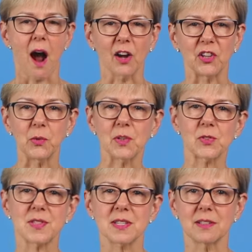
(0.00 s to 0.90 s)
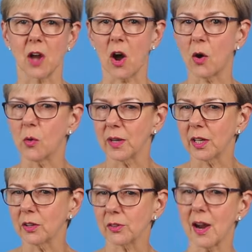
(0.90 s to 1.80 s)
Are you interested in
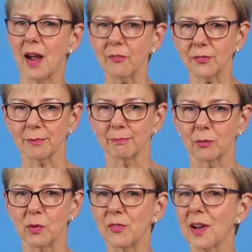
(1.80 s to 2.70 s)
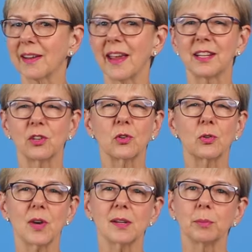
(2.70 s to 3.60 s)
honing your craft? We've got an
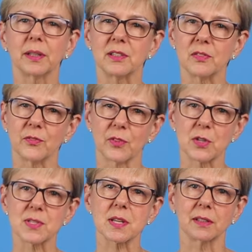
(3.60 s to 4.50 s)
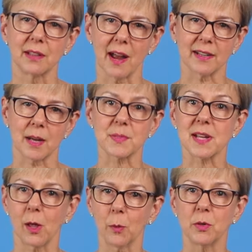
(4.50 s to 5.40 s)
incredibly diverse lineup
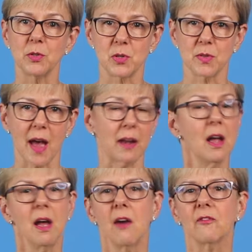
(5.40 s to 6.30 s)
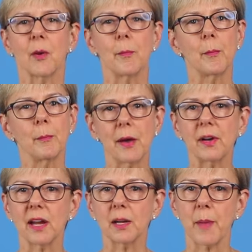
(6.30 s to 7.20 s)
to help you do that. From
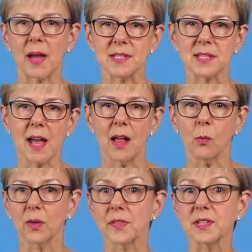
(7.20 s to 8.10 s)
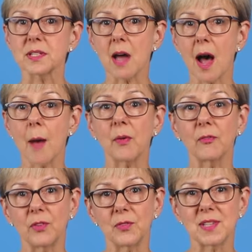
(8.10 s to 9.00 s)
Mariana Pascal, one of the
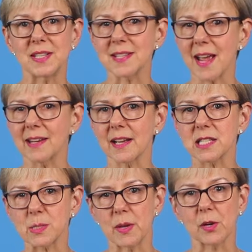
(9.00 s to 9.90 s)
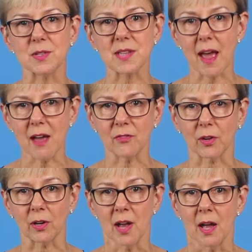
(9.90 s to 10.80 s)
top 50 TEDx speakers
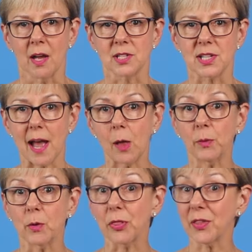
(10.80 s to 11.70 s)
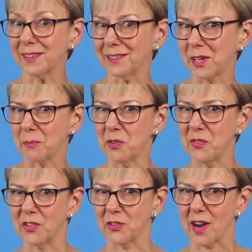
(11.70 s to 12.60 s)
ever, to help you think like a
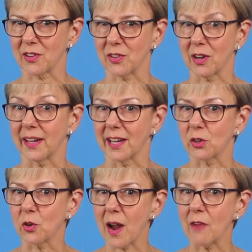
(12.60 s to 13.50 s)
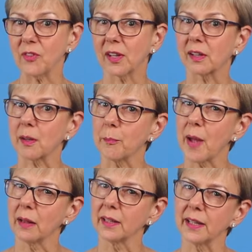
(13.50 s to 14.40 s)
movie director in crafting
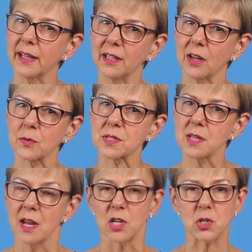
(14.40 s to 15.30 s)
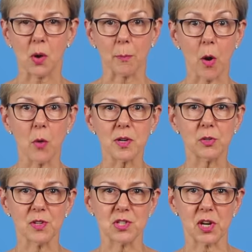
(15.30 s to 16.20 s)
compelling keynotes, to our
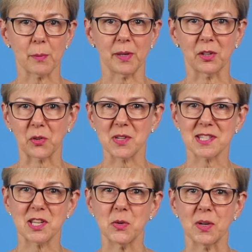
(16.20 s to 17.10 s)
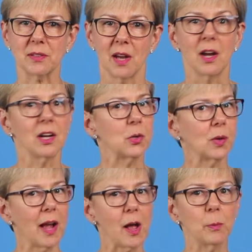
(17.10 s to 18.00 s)
poetry champion, Chris Hewitt, who
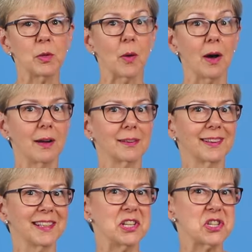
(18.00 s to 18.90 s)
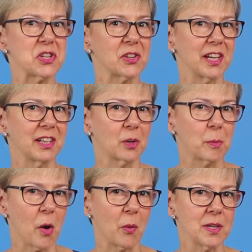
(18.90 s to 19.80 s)
will help you unleash your inner
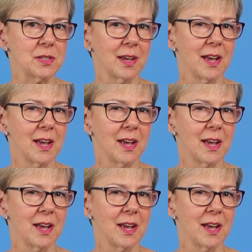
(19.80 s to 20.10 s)
poet,